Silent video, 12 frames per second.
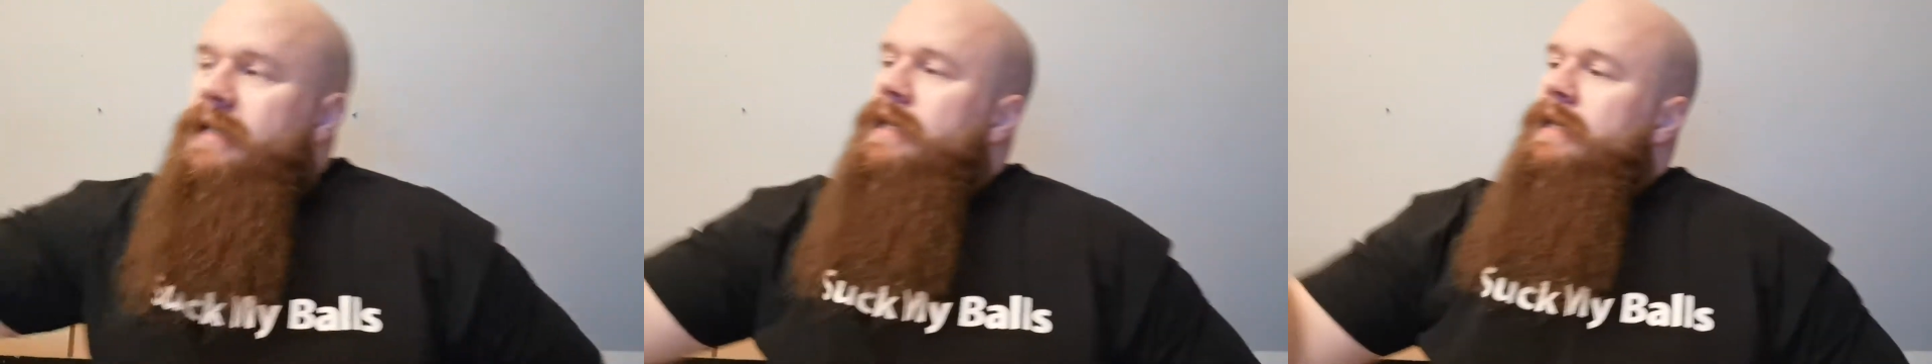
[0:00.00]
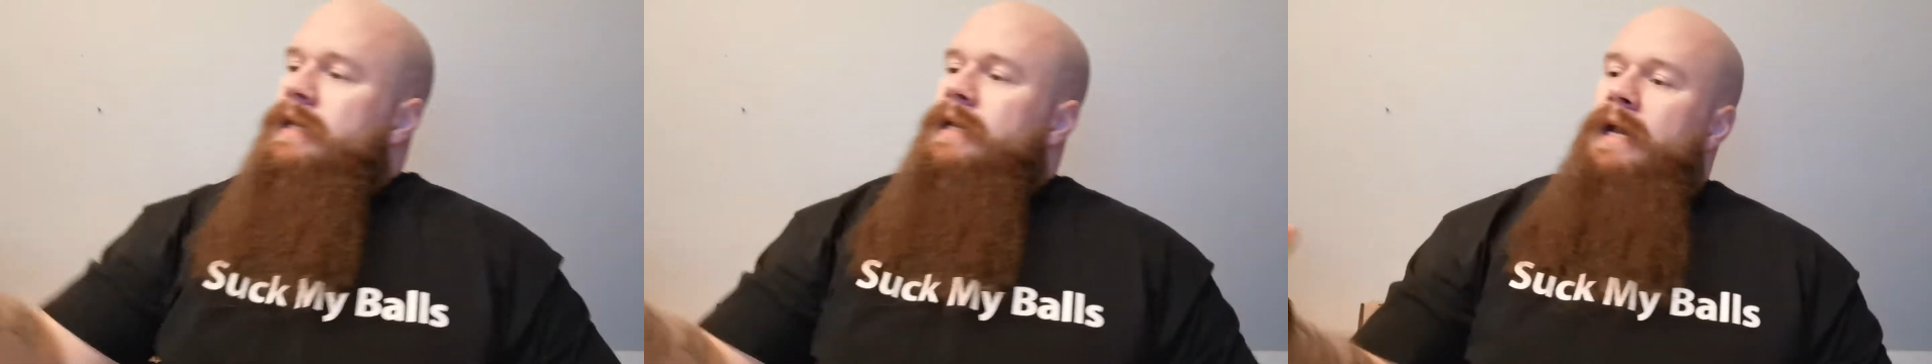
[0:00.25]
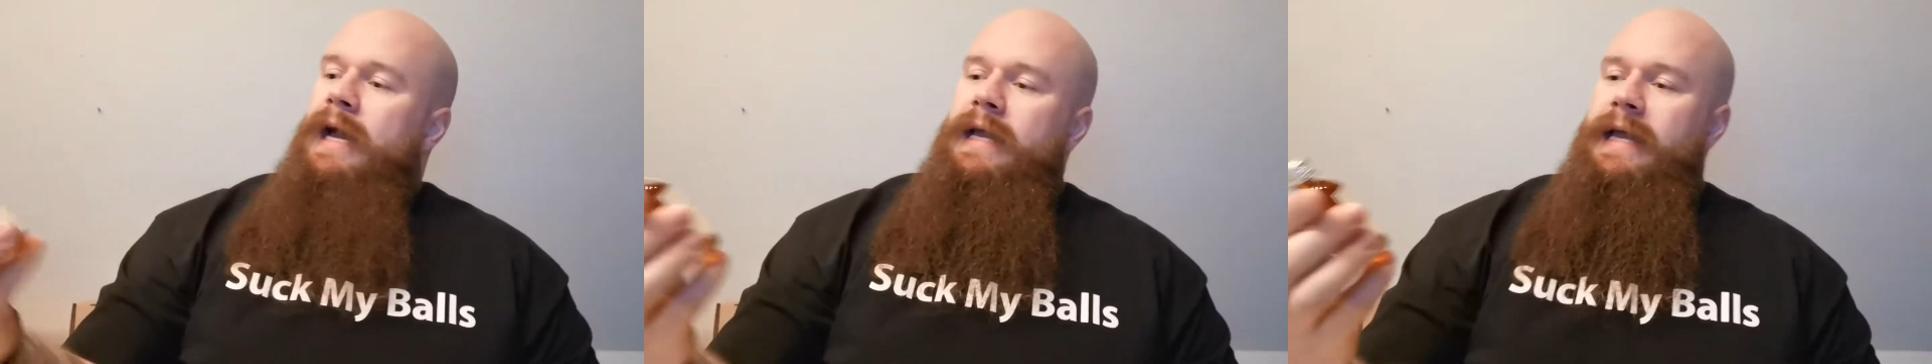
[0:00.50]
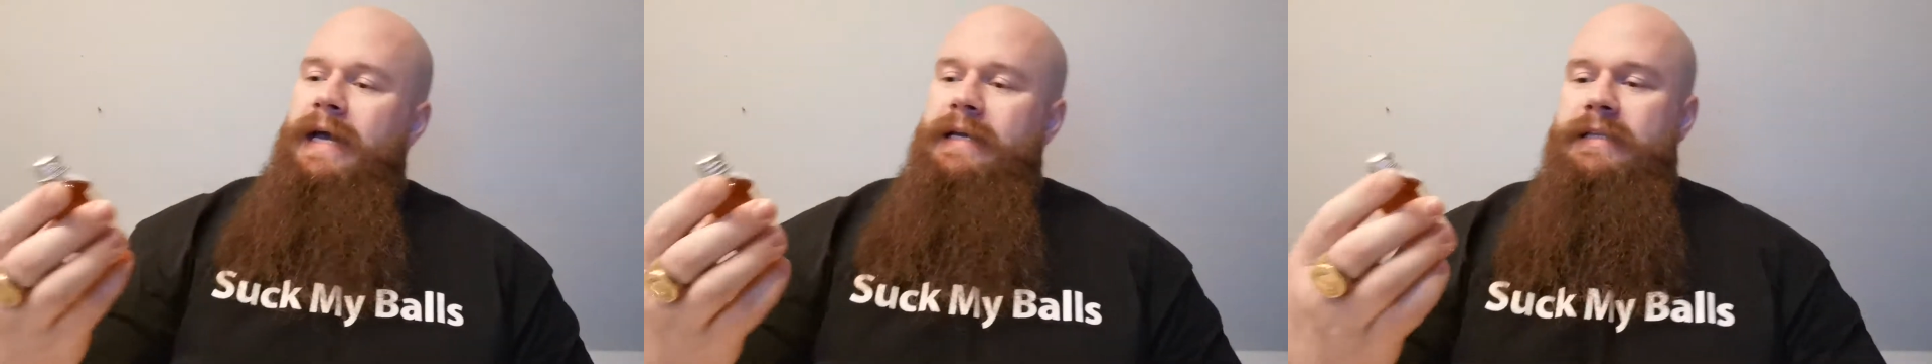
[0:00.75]
it. I
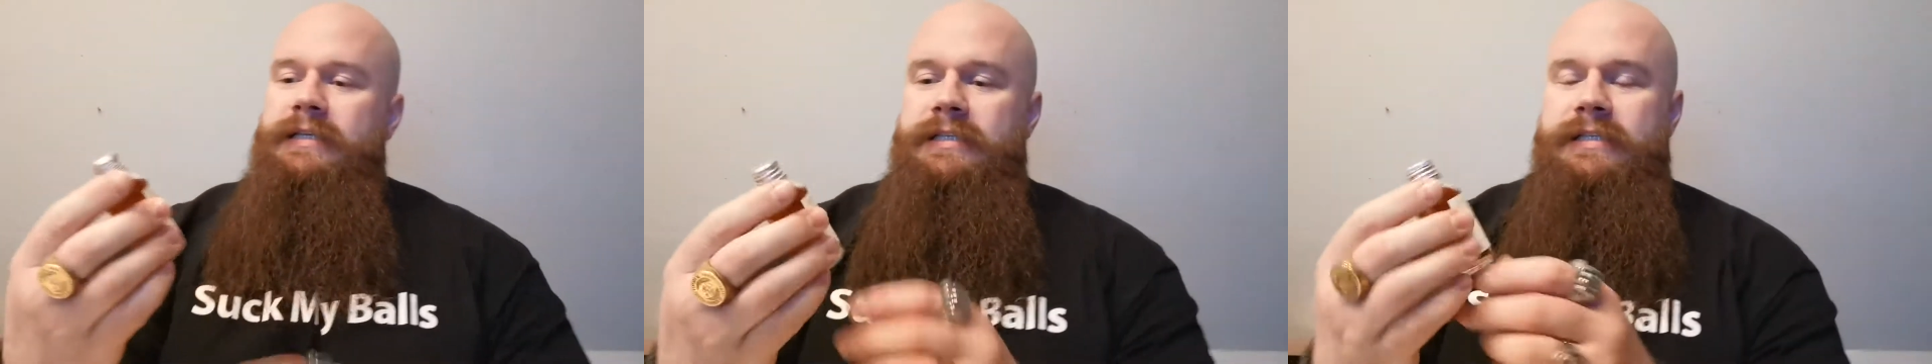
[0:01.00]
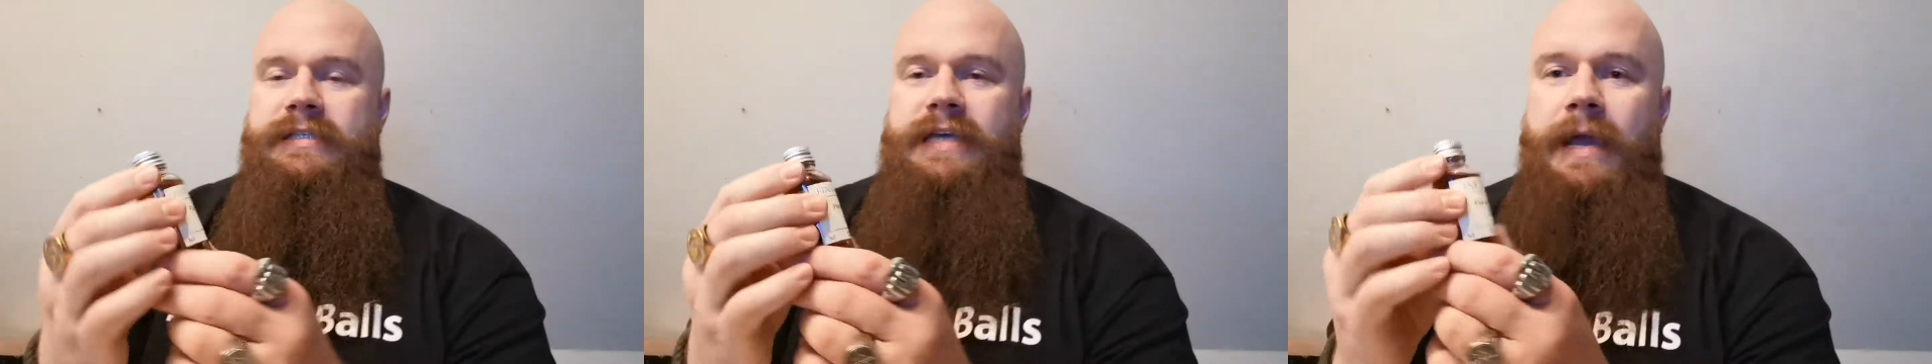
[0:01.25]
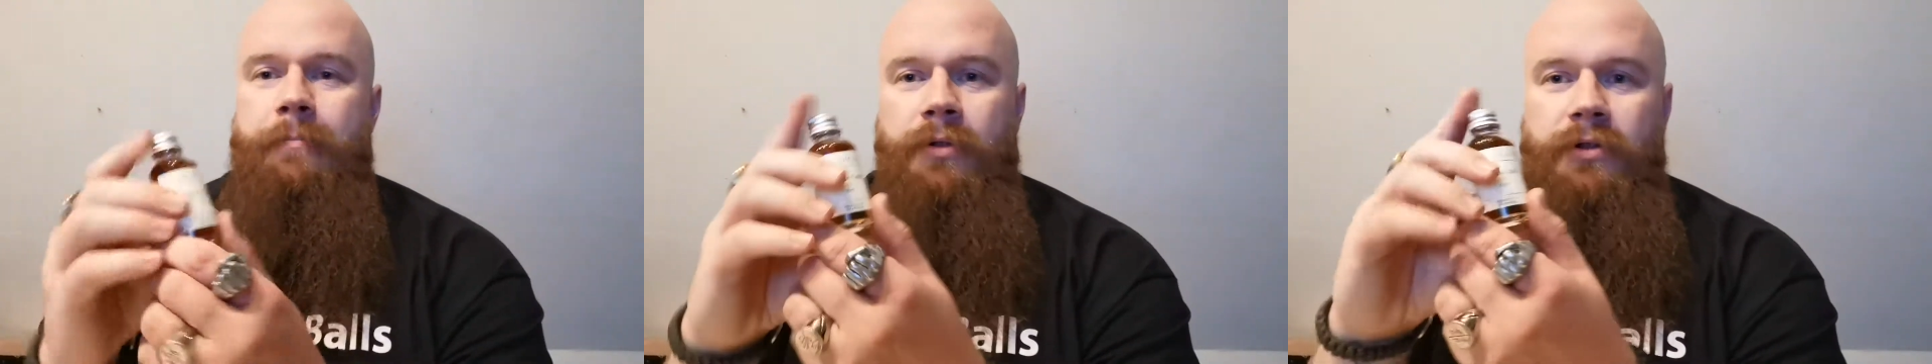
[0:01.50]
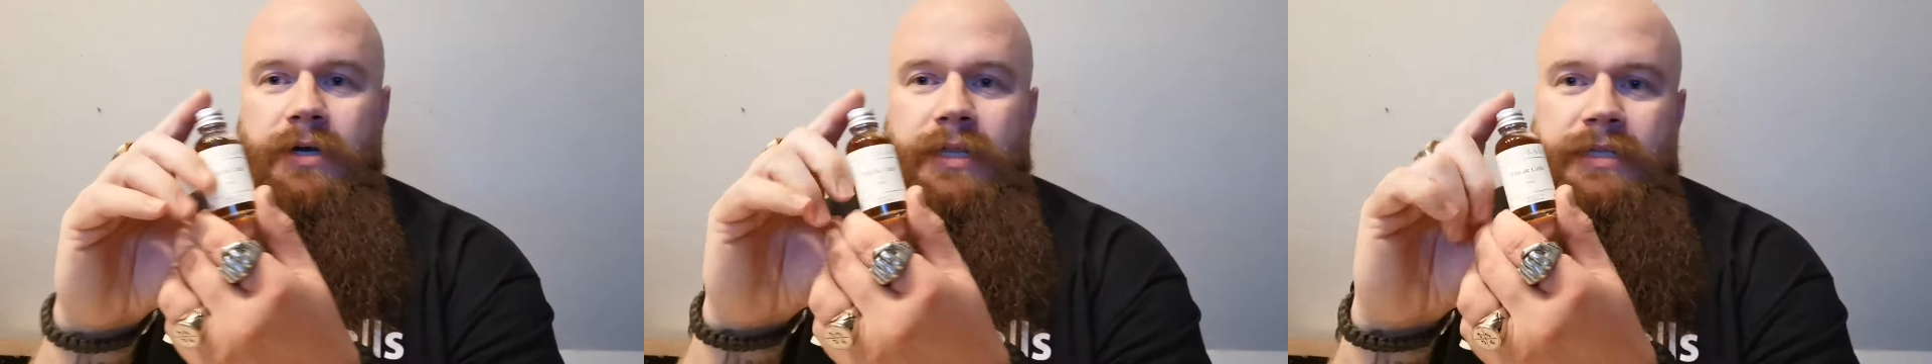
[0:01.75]
got a little
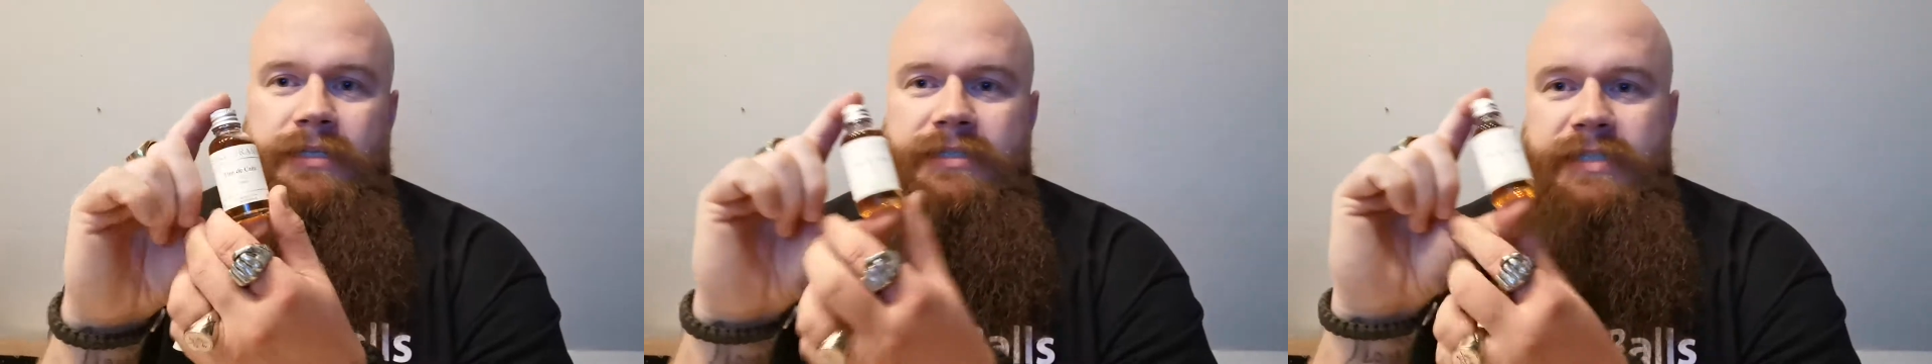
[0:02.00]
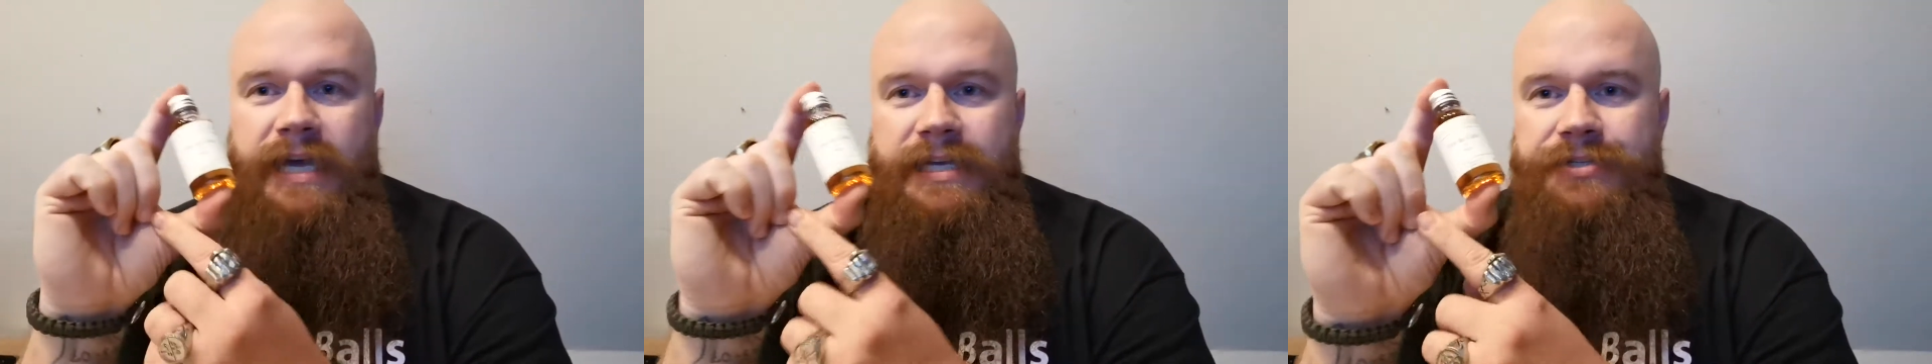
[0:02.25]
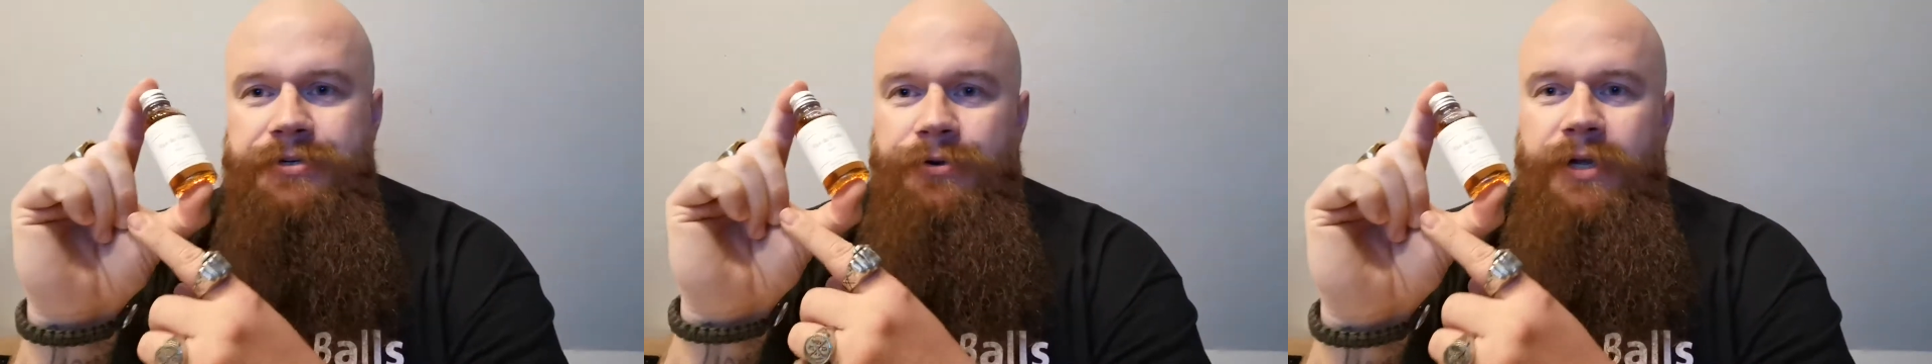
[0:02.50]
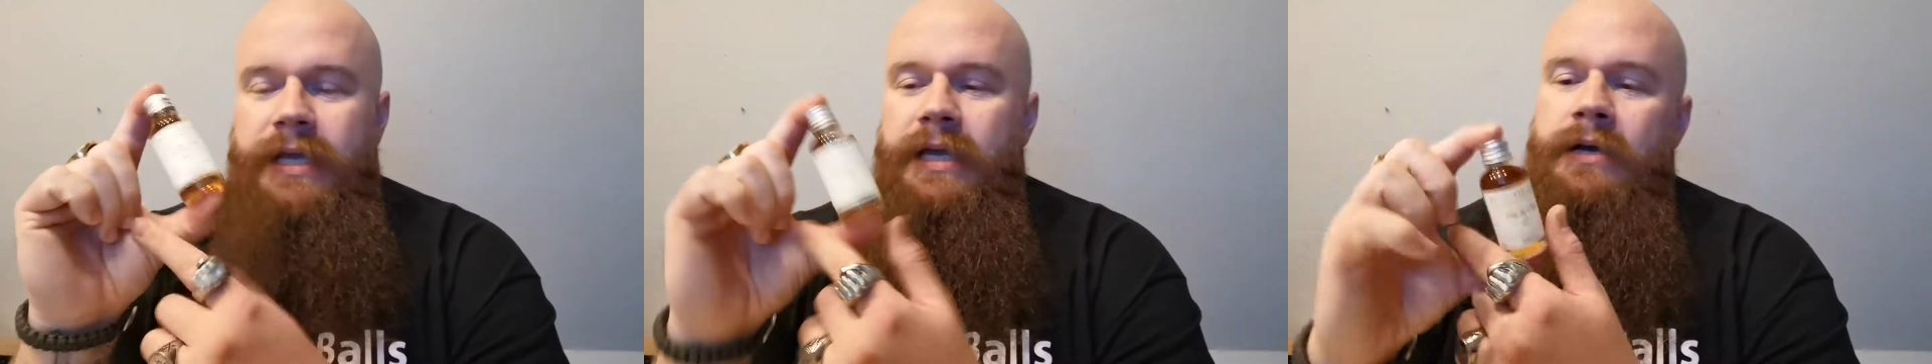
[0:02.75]
sample, a little taster
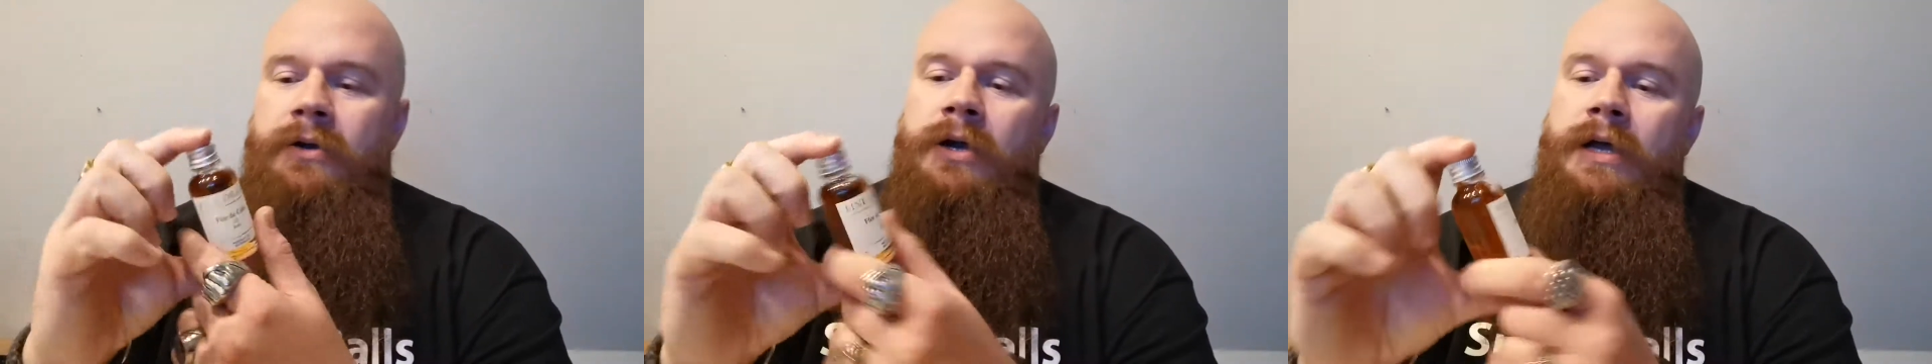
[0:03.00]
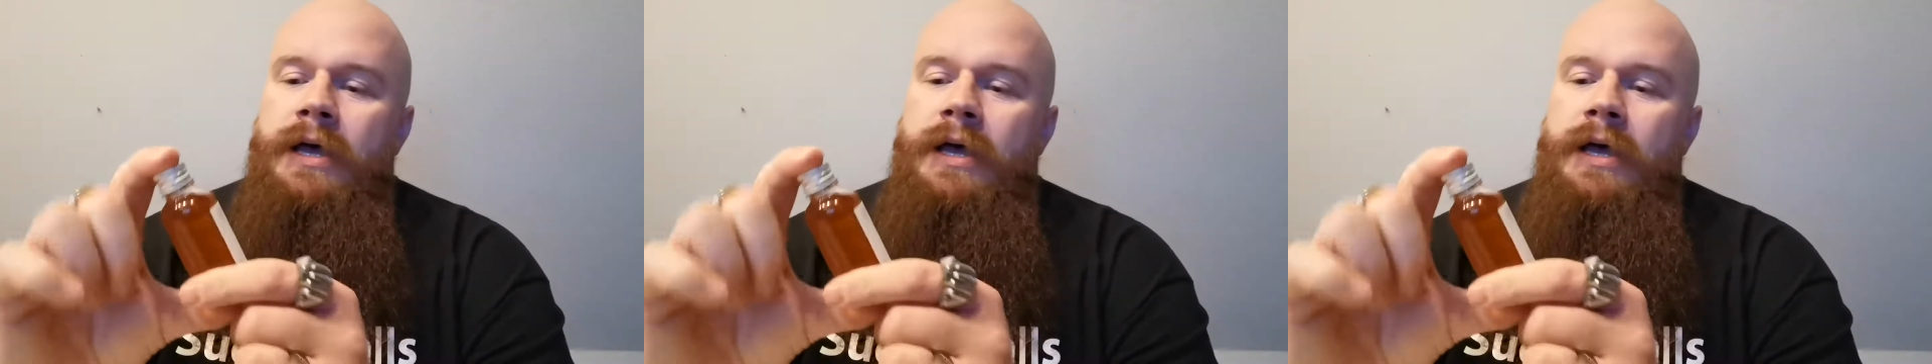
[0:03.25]
here.